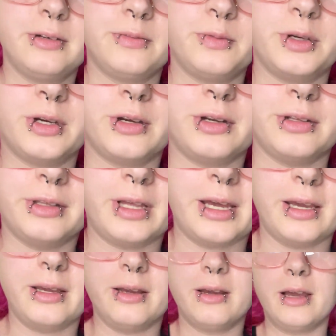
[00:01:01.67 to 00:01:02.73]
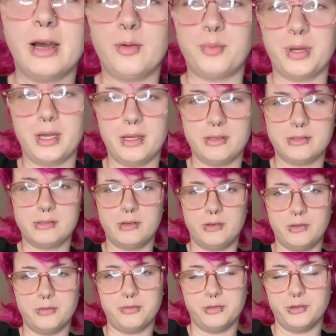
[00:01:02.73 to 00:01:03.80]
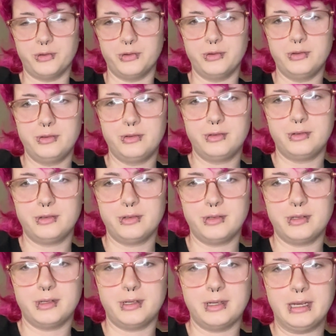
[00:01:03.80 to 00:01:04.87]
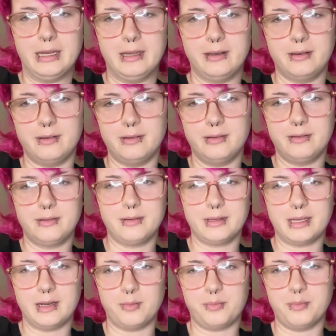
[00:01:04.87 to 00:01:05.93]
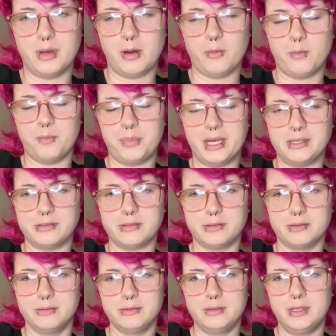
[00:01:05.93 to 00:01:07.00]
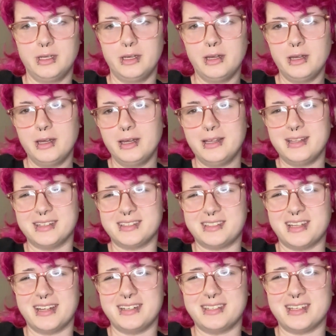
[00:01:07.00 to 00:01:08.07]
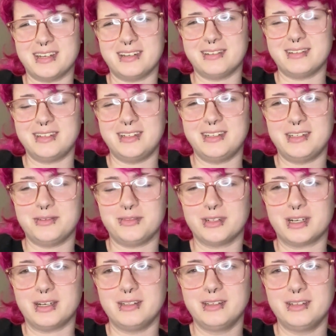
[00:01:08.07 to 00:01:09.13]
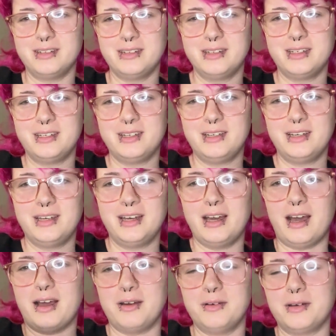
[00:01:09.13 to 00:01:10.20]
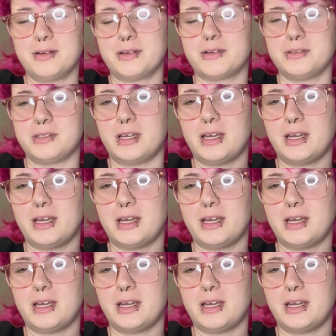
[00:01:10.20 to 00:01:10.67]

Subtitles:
we're gonna lay our pants on the floor and get a pencil that stands out in a different color. Because I